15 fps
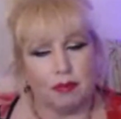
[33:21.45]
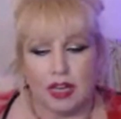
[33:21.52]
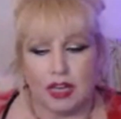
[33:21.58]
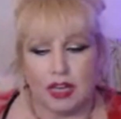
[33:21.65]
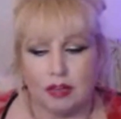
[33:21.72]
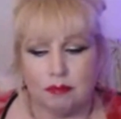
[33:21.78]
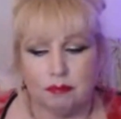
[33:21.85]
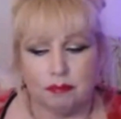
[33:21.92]

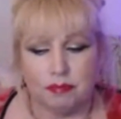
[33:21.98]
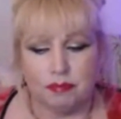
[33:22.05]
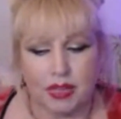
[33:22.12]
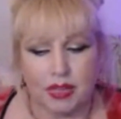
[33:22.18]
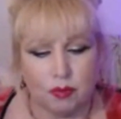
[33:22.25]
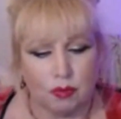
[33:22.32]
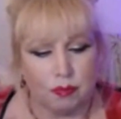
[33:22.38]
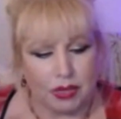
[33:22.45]

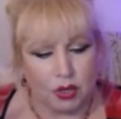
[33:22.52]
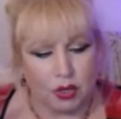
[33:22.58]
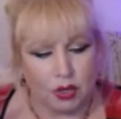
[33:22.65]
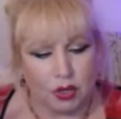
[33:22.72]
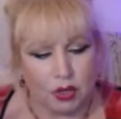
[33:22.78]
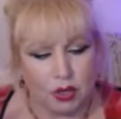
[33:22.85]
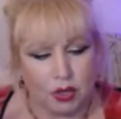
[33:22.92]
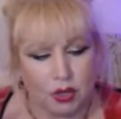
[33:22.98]
It will be
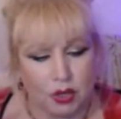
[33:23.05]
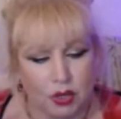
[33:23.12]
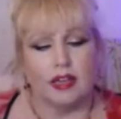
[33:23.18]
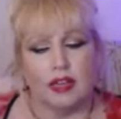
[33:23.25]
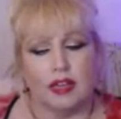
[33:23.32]
quick,